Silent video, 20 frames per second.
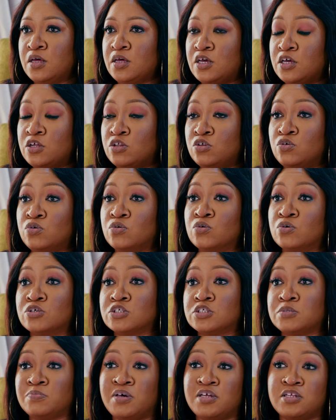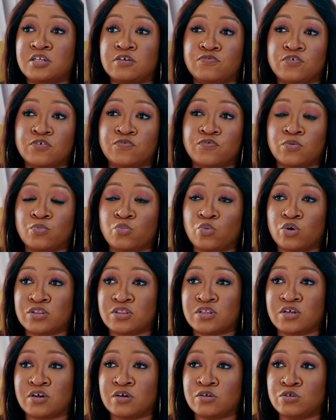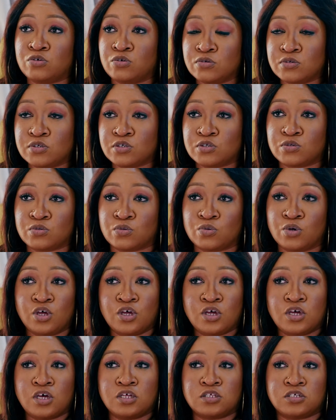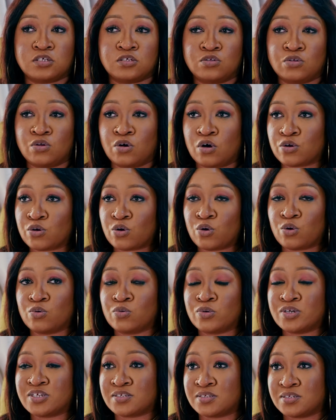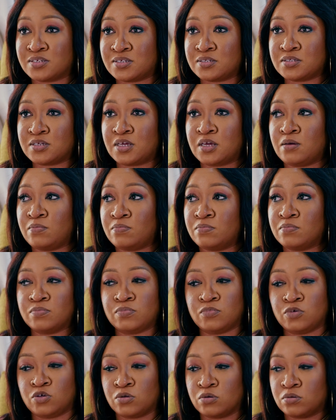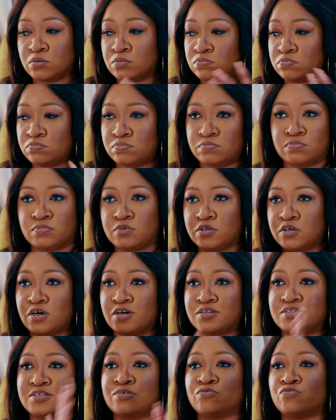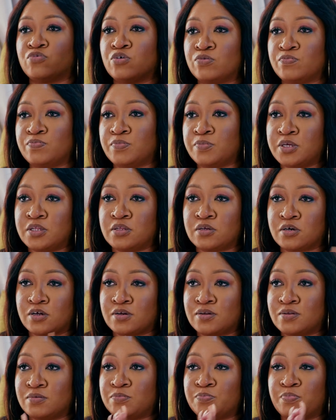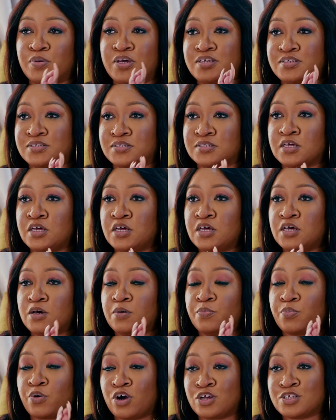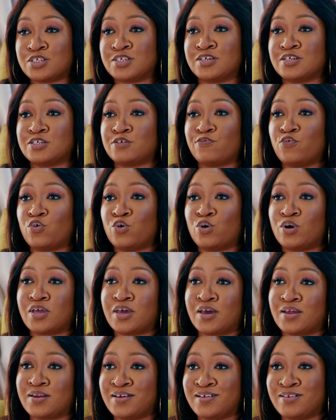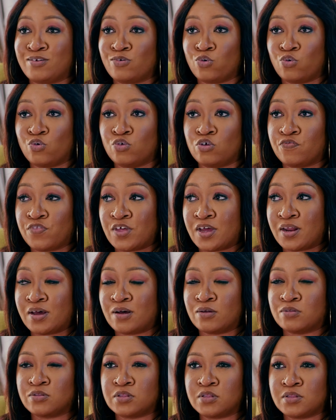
yours may differ from what they're used to. It's not always the same, cut and paste process for getting all of that out.